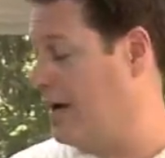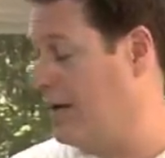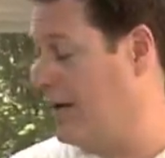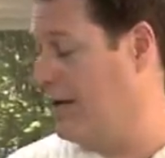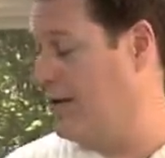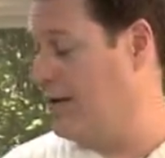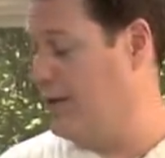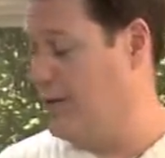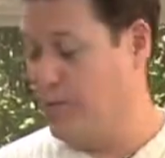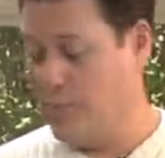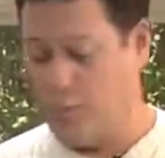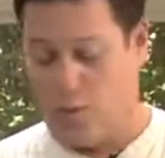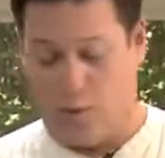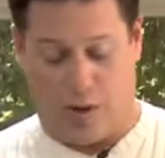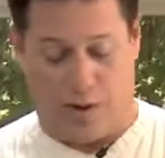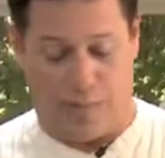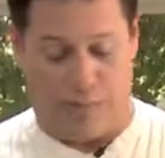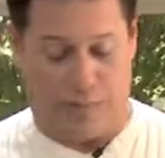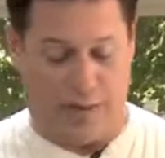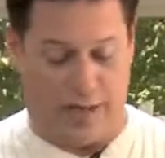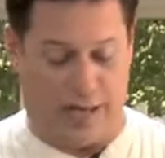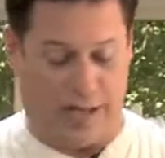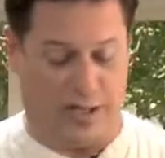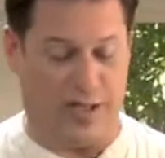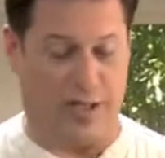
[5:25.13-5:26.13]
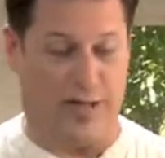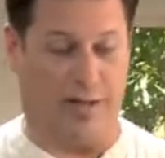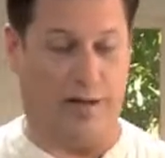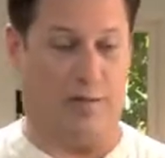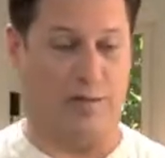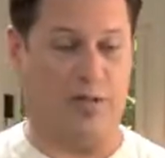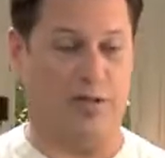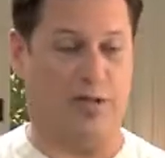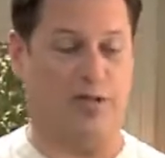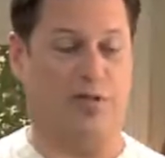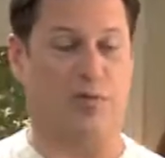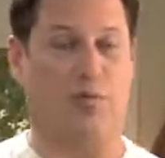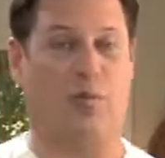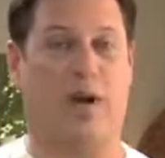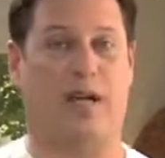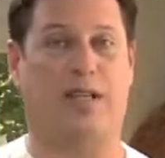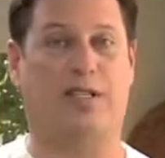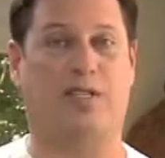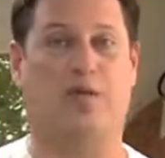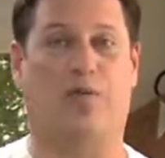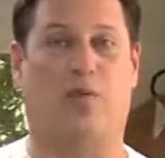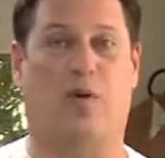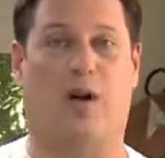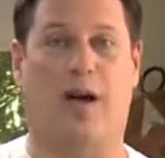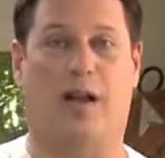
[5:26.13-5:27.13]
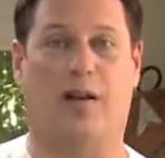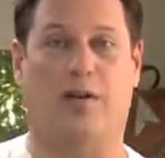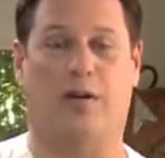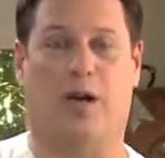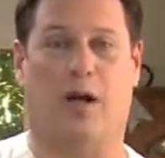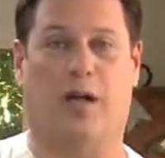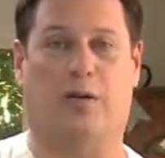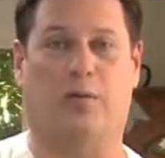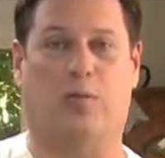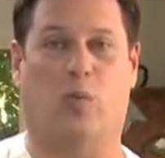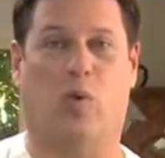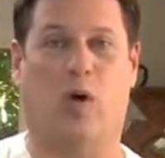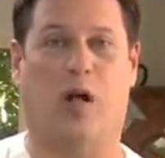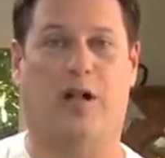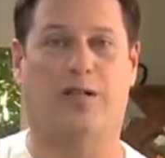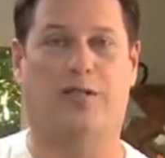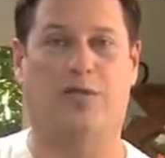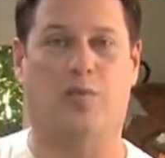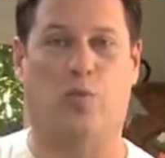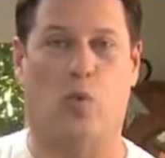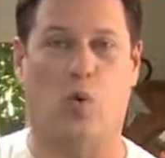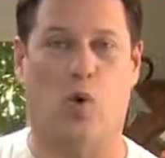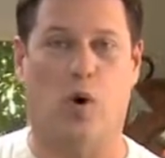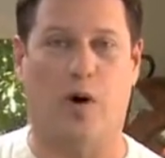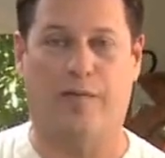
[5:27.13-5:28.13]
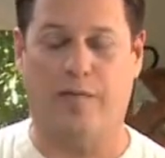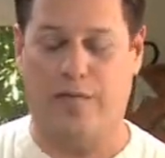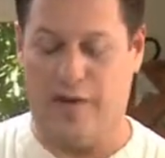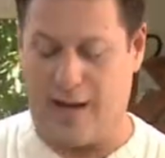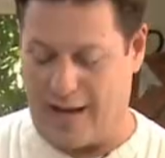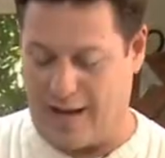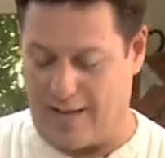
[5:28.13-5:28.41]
in Newport Beach, and there was this restaurant called Walt's Wharf,